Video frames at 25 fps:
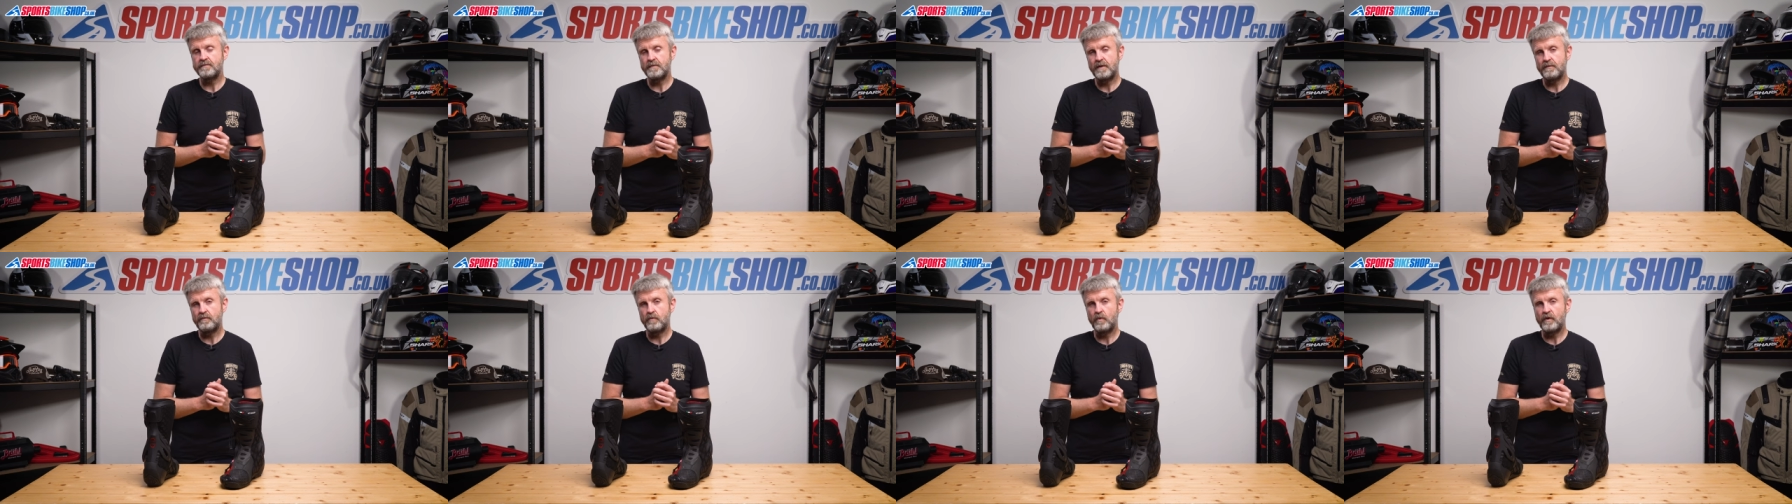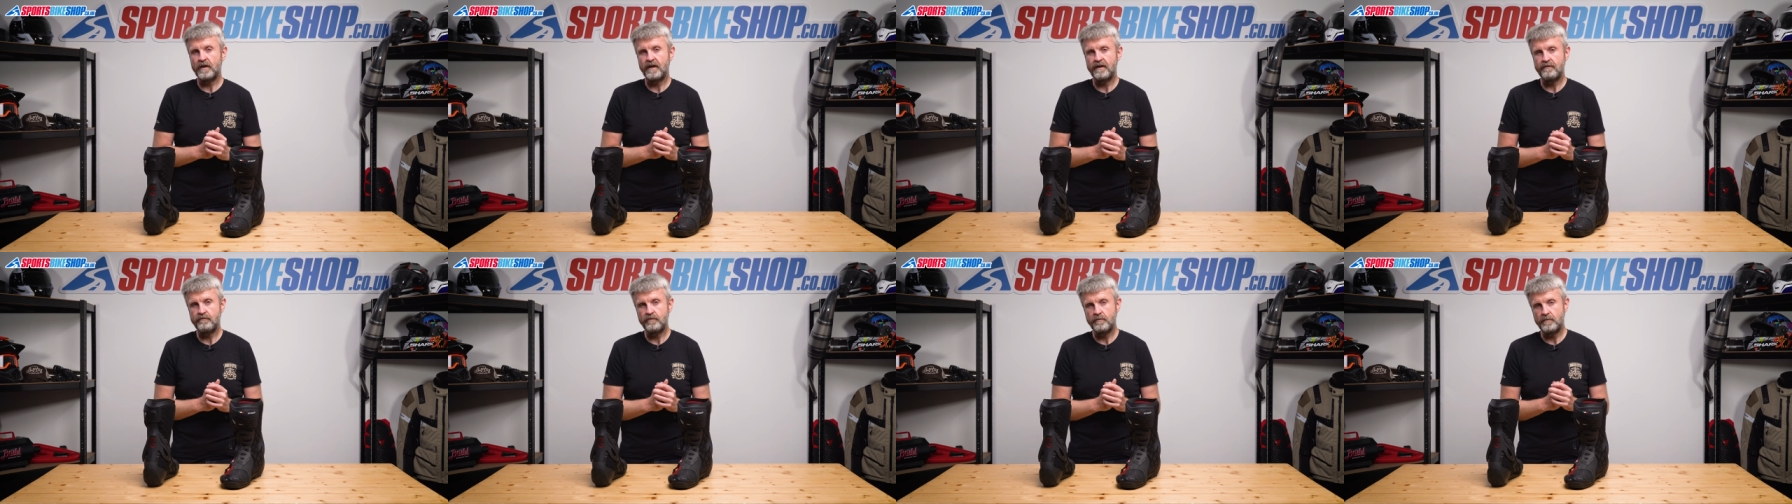people
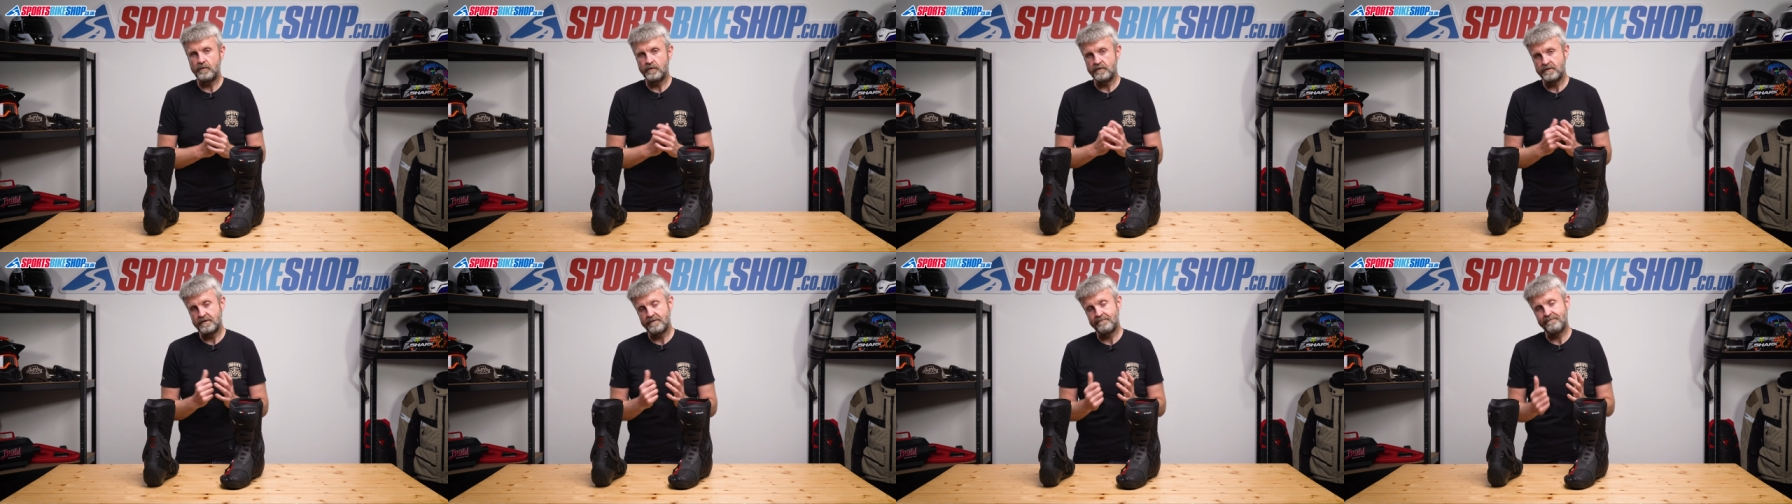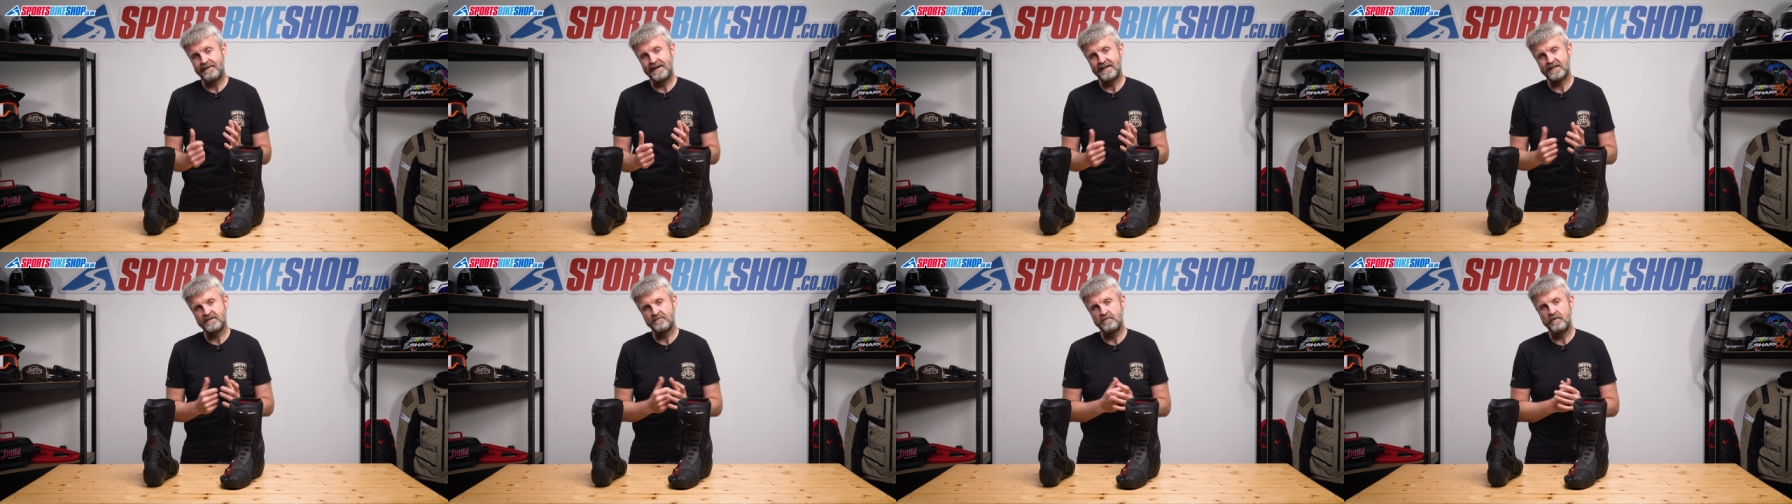gave the boots the
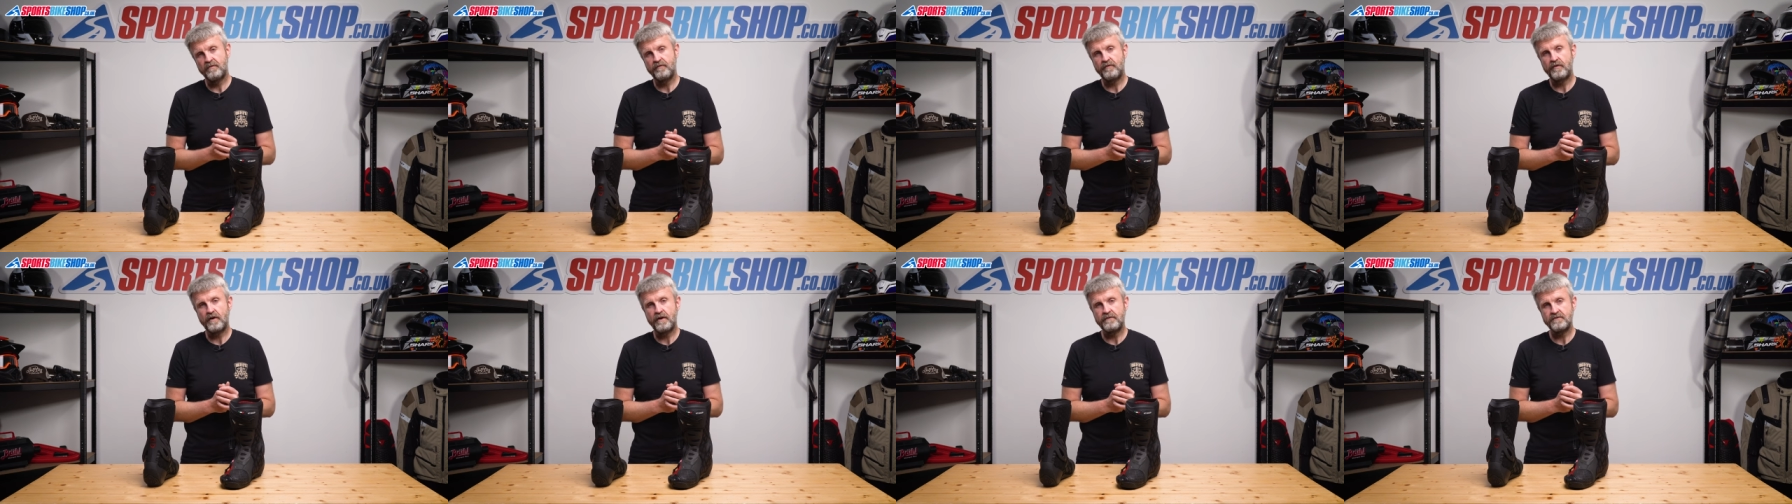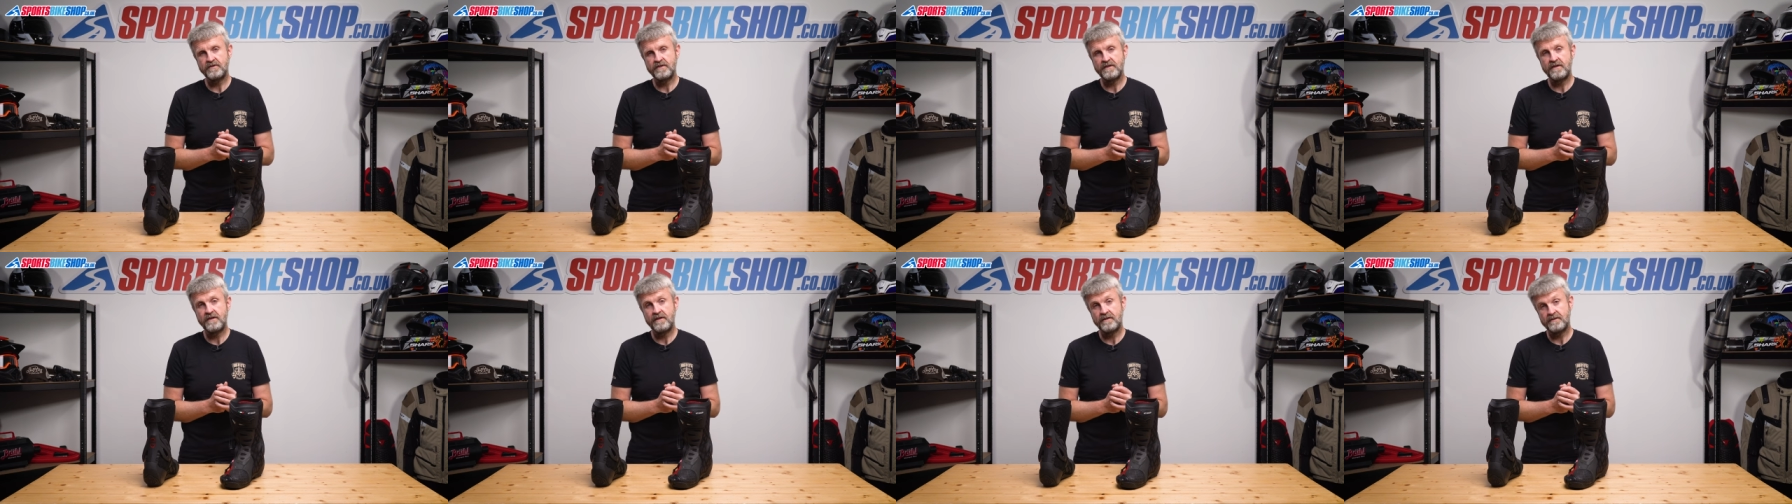maximum five
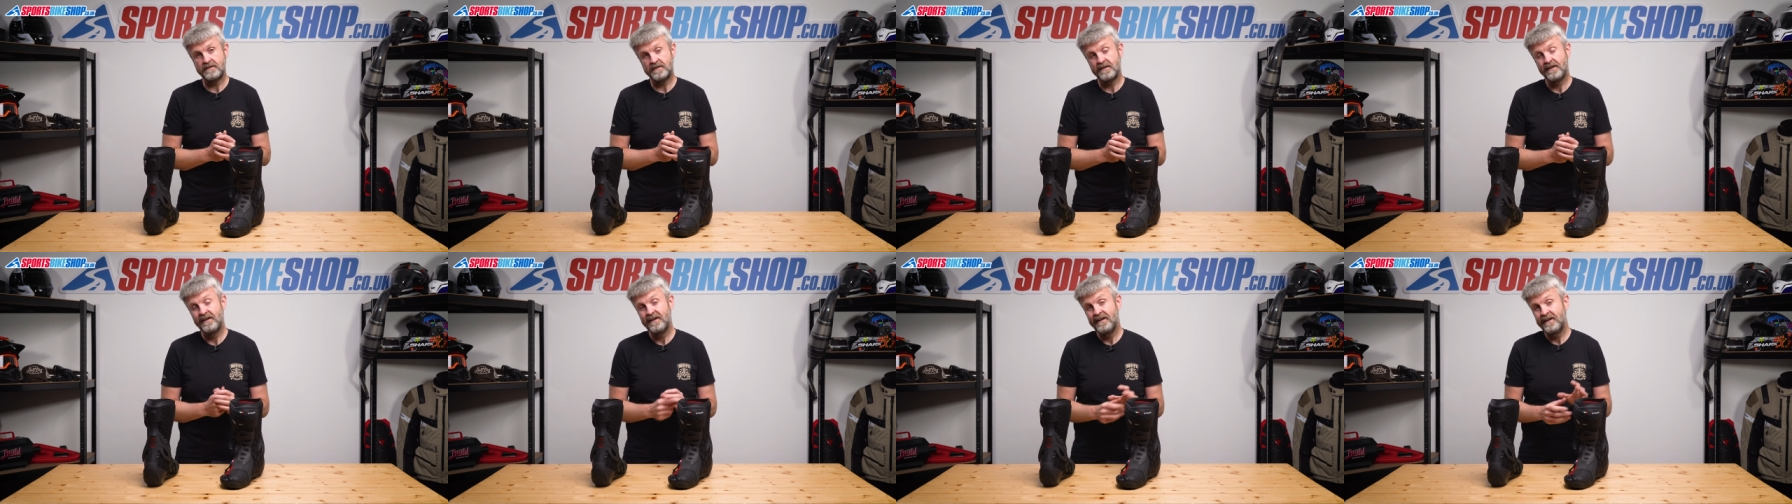stars.